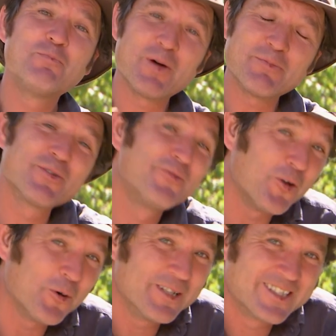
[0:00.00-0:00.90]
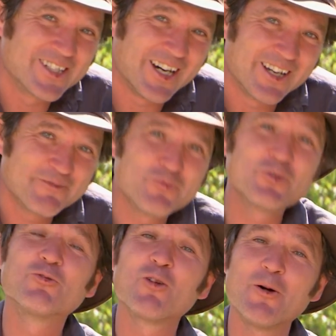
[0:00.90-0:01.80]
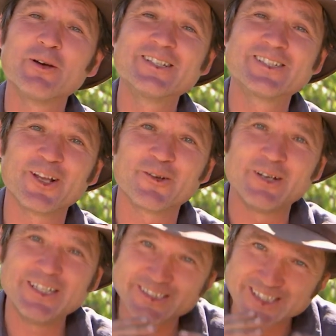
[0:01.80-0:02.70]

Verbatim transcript: But before we start, growing celery